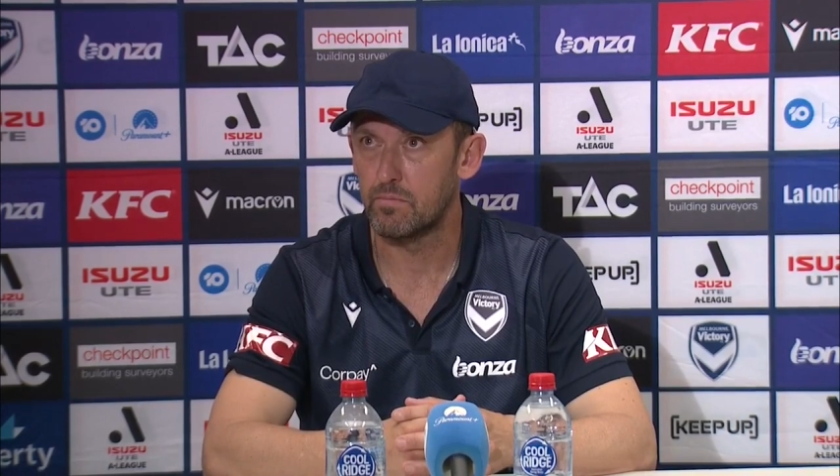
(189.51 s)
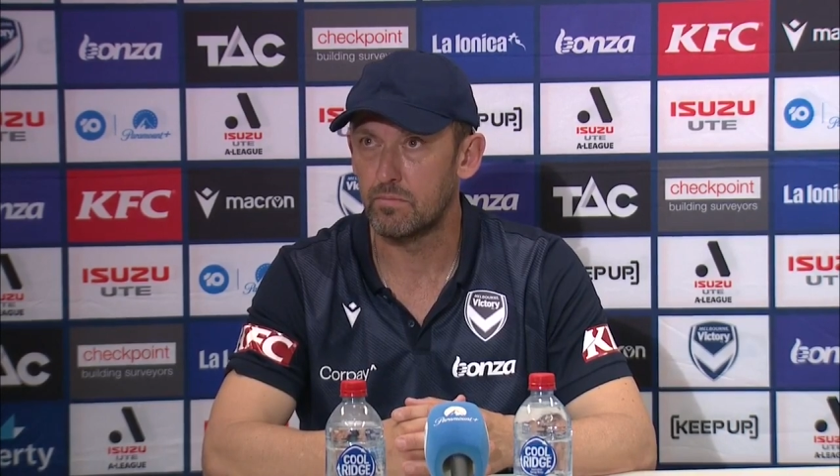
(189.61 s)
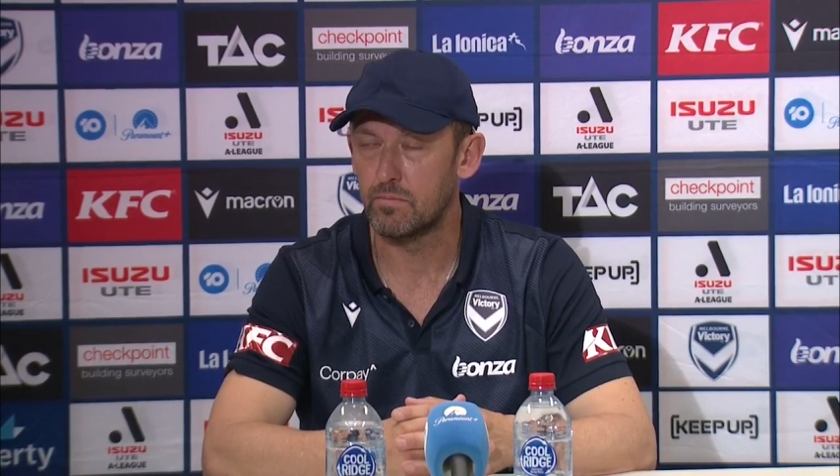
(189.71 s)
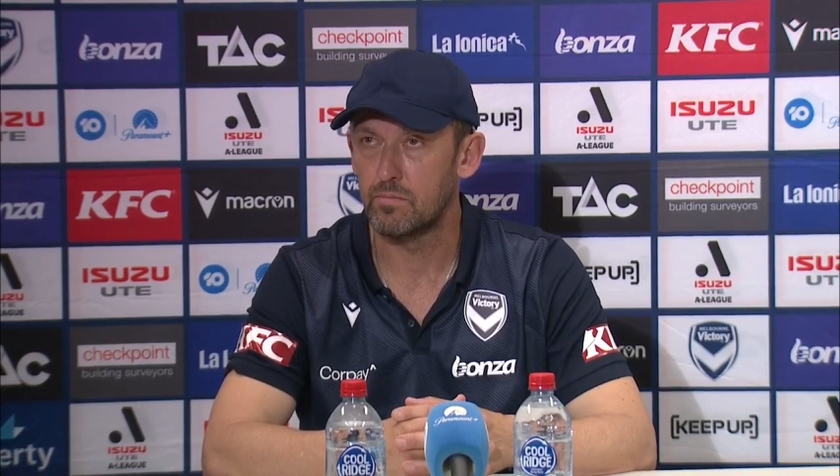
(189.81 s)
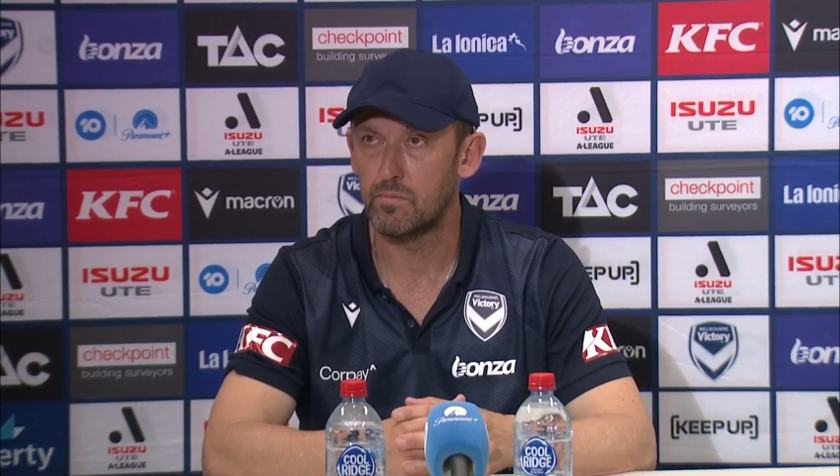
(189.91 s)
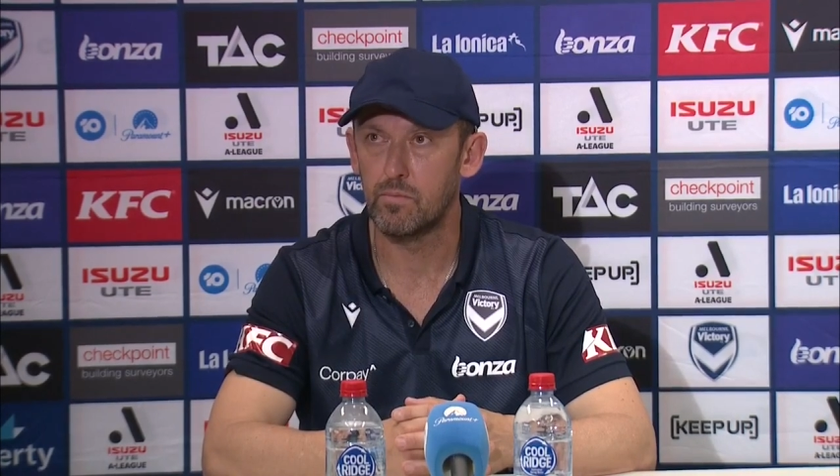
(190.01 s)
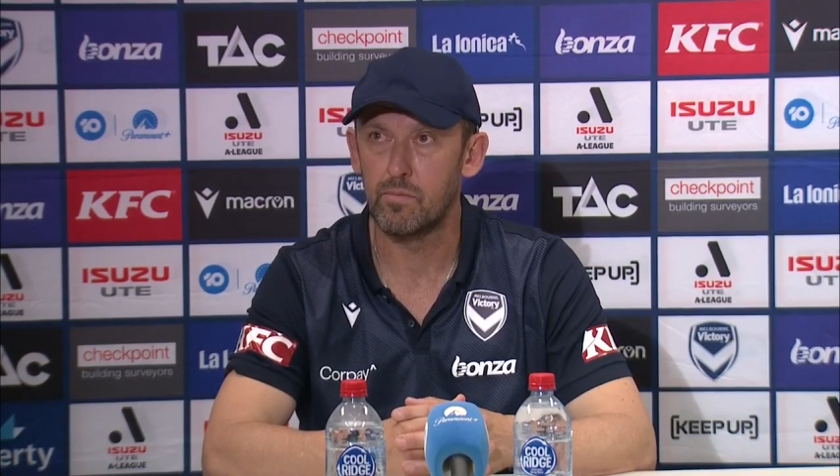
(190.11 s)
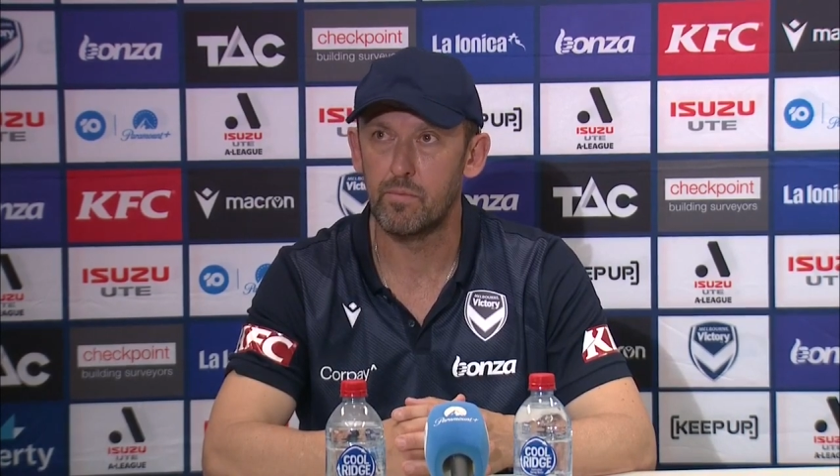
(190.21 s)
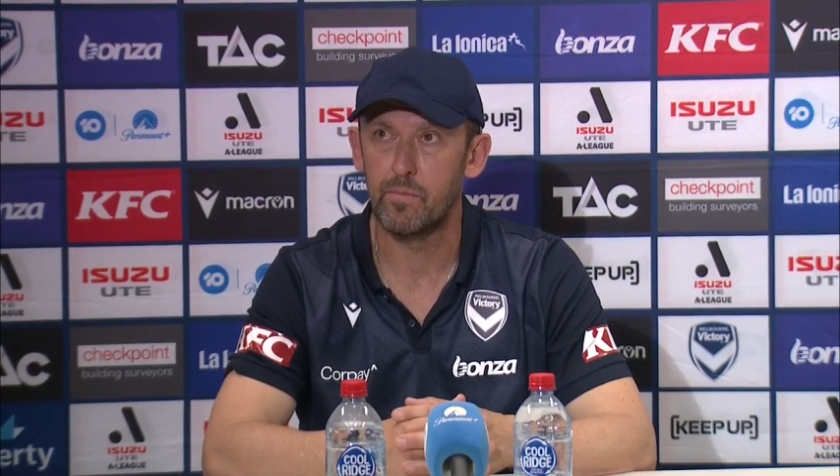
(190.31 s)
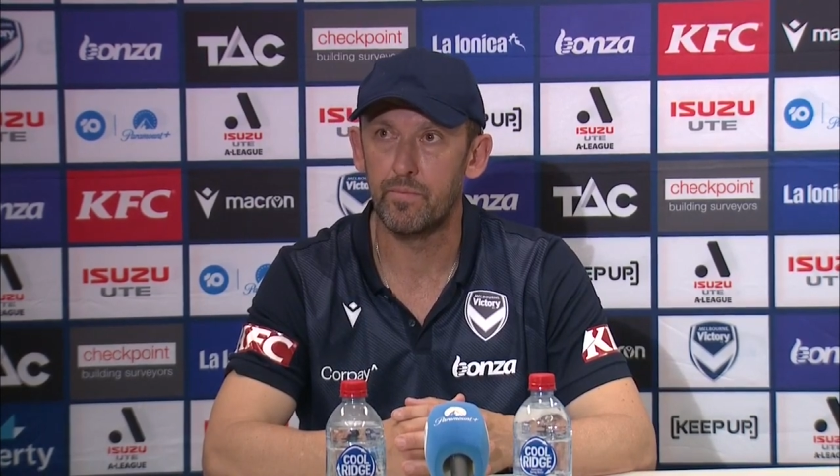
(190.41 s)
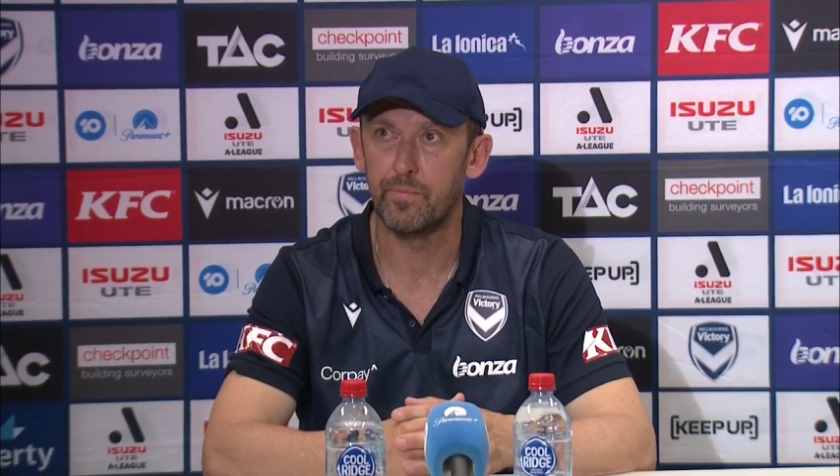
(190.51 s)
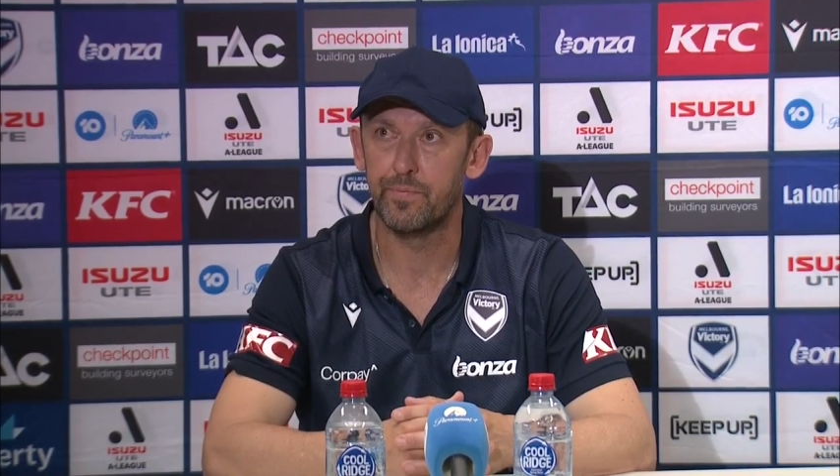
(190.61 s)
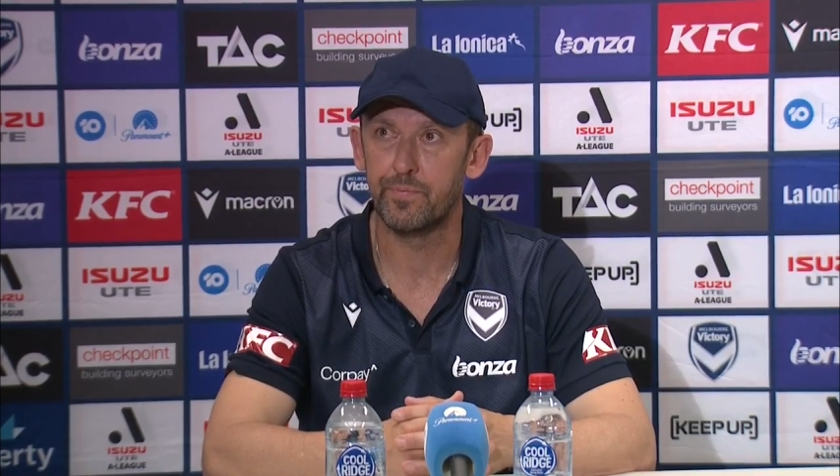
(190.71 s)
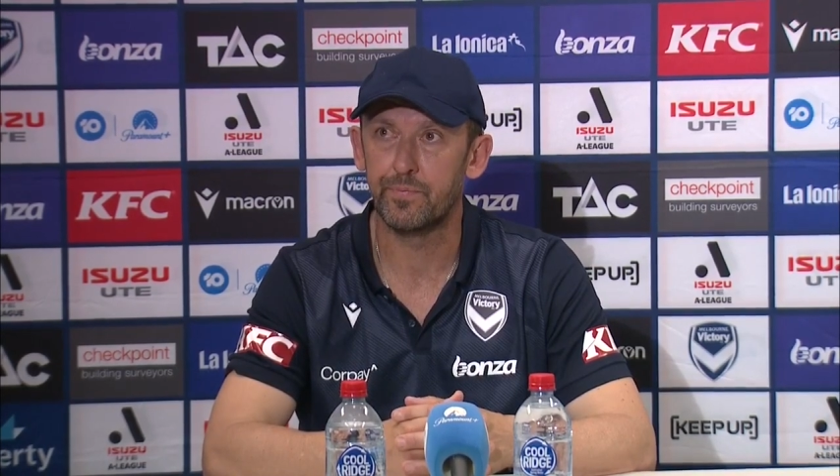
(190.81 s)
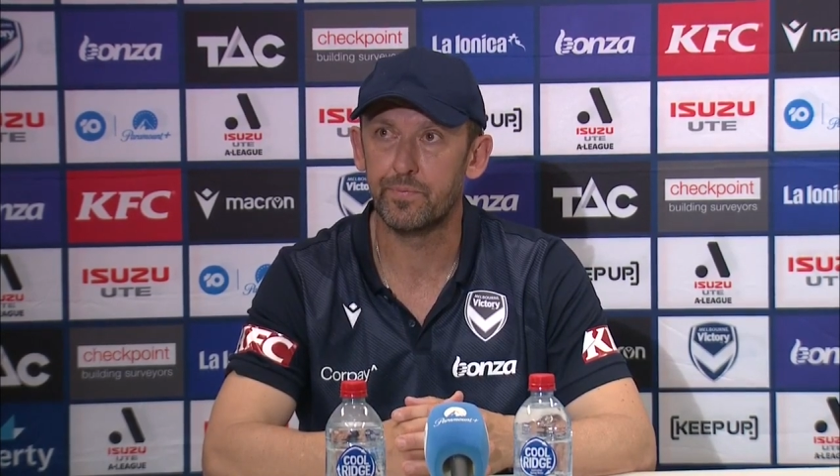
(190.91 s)
And how did you assess that
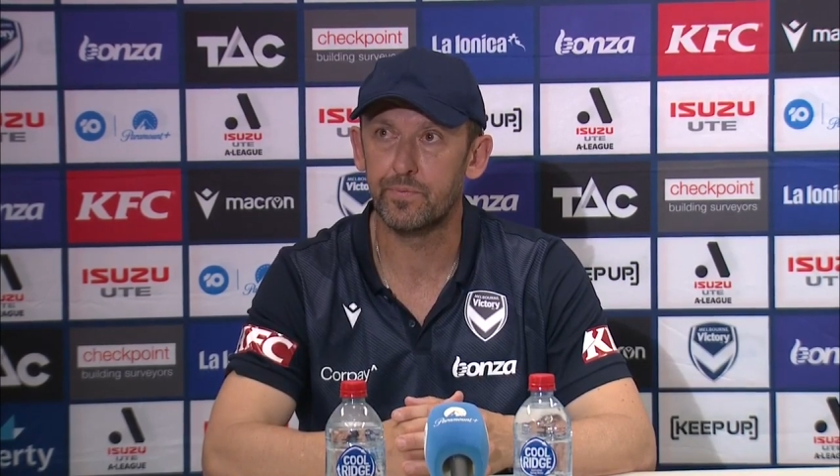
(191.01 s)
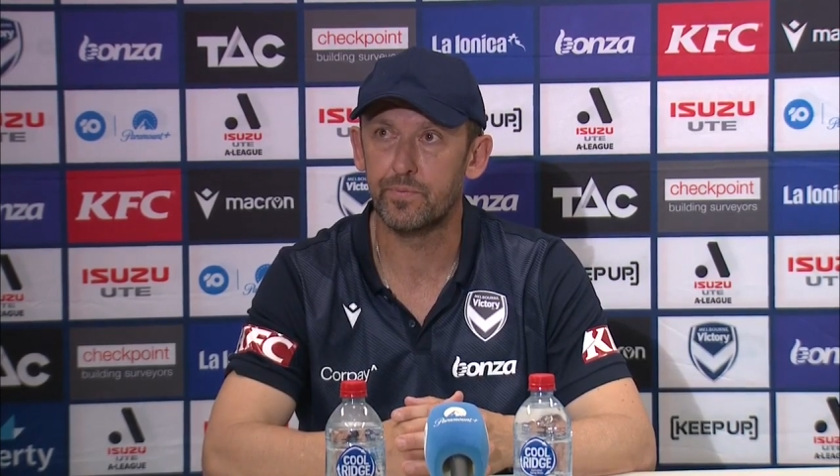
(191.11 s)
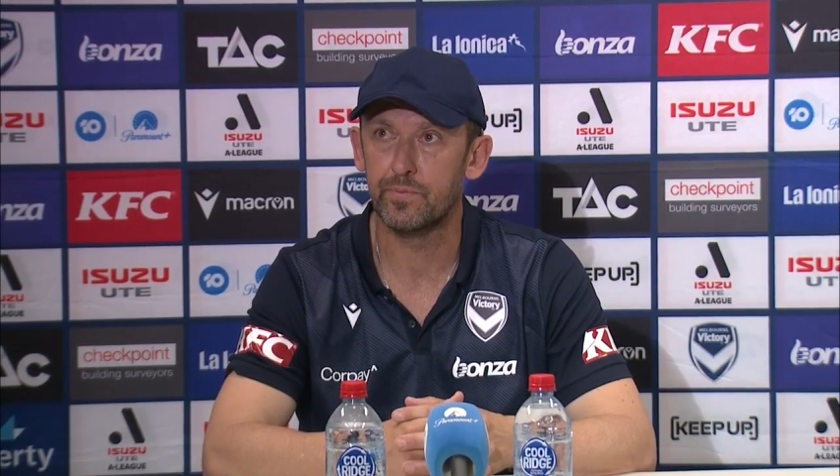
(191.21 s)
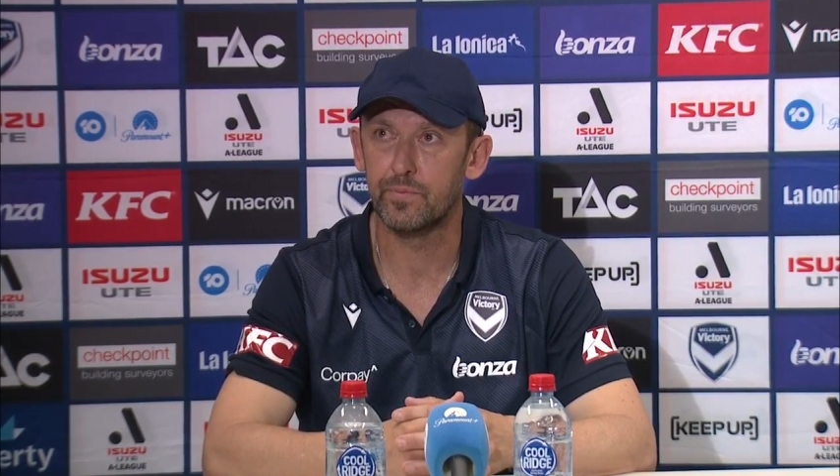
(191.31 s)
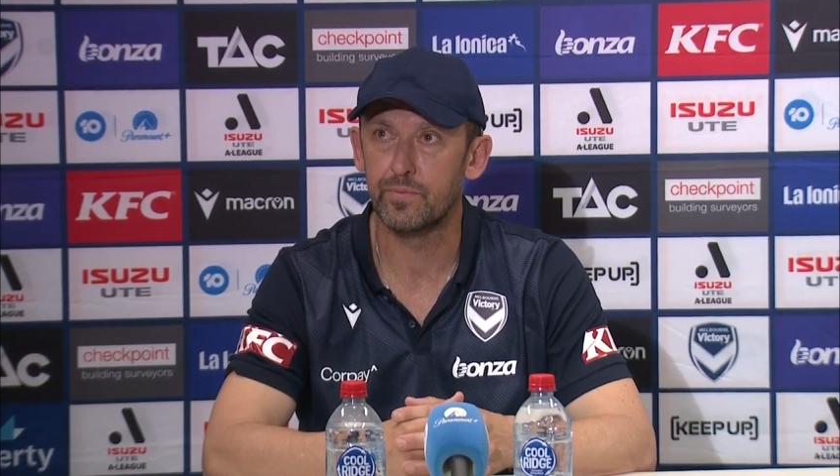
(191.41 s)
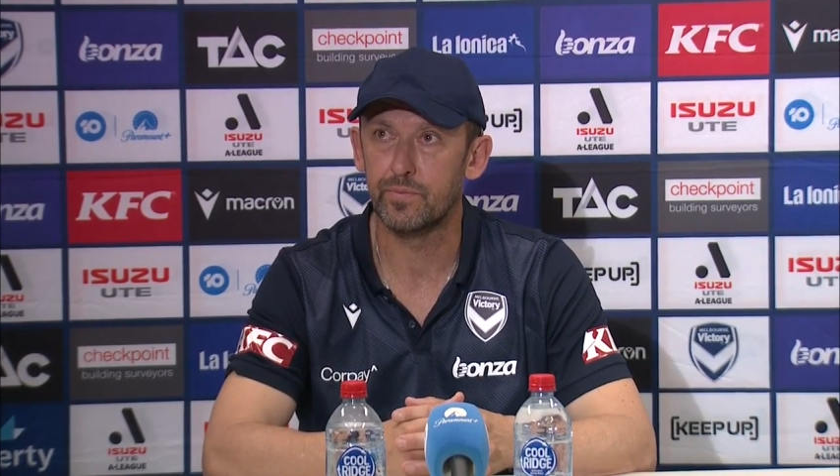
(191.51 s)
red card call?